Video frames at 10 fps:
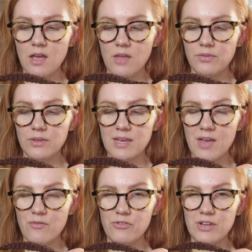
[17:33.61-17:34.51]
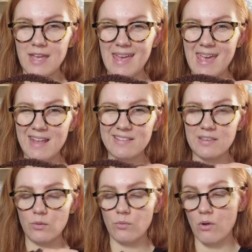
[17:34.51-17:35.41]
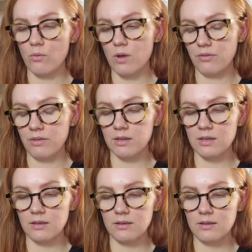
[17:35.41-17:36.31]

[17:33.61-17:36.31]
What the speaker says: on every 8th row I think